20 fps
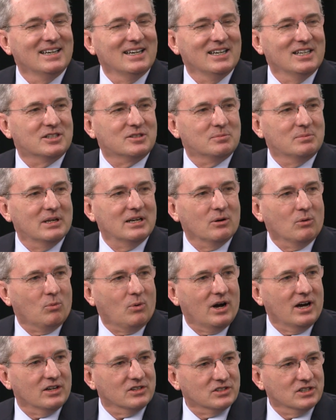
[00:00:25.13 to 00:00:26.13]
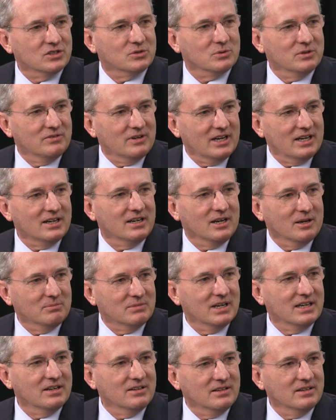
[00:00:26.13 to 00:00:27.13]
It's been a while since we've had an
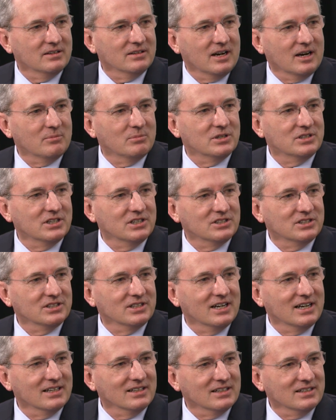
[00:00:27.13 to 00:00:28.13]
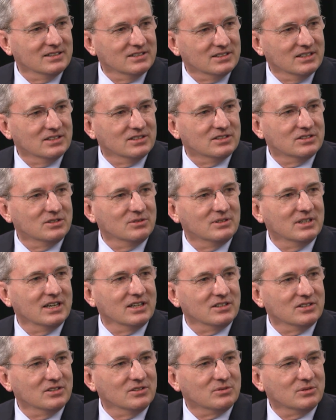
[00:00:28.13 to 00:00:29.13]
update of the Hypertension Guidelines since
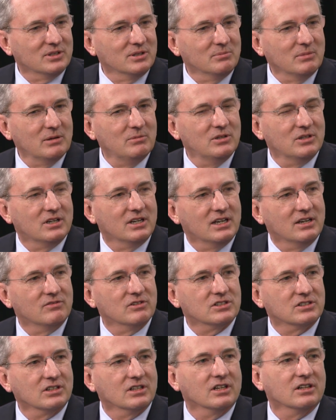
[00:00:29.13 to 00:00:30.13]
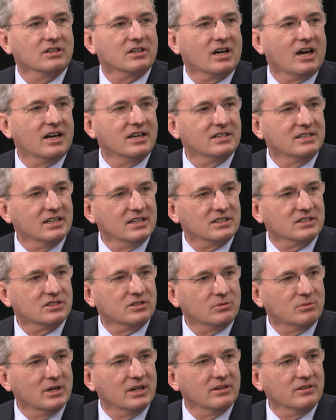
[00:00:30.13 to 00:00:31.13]
2003. Maybe you could give us a little
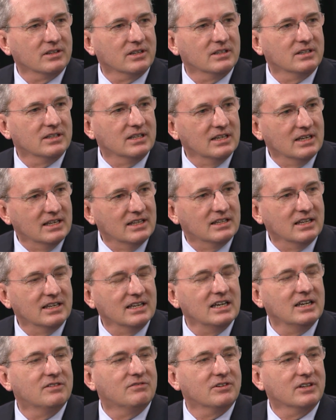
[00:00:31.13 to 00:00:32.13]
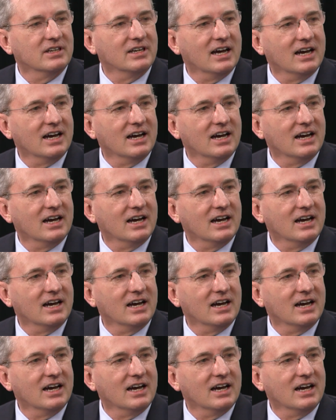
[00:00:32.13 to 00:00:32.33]
context around the need for the